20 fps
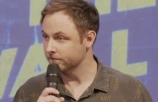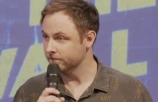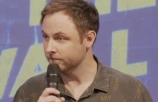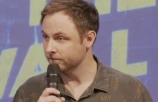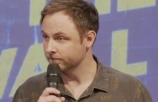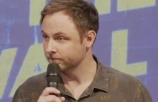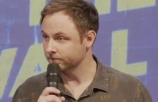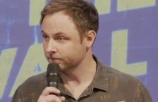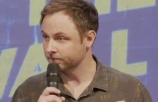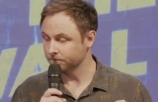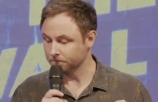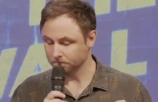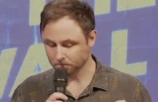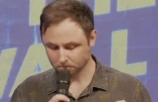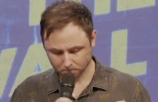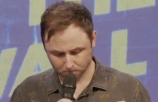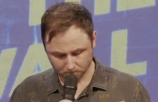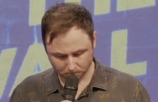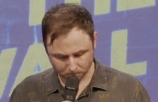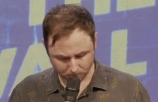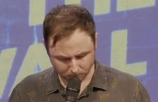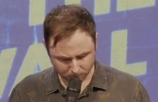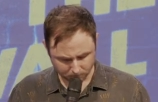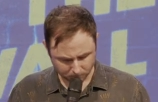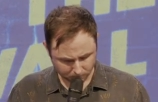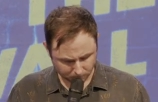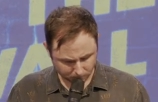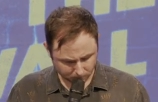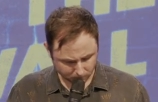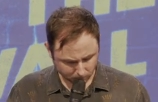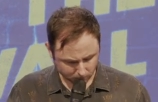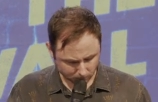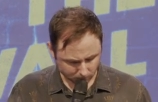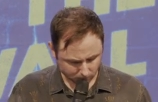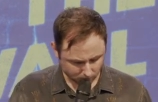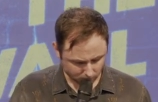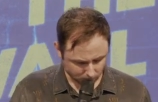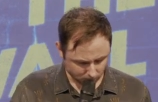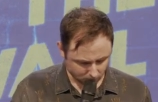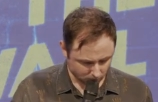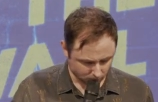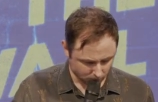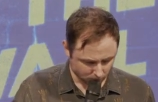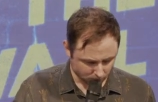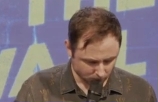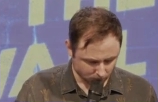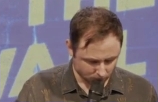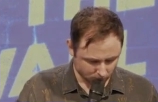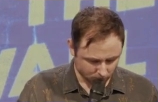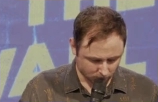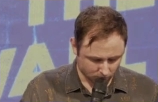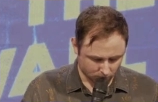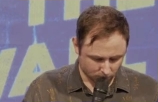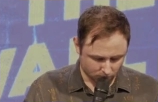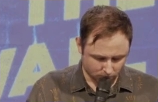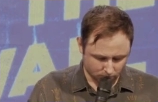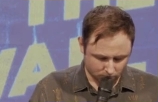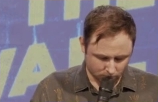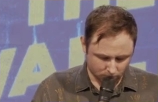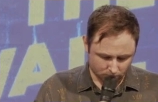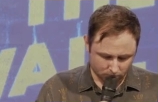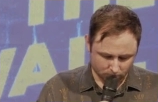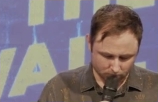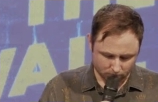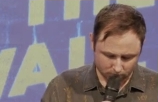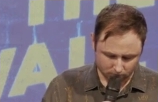No one is speaking in this clip.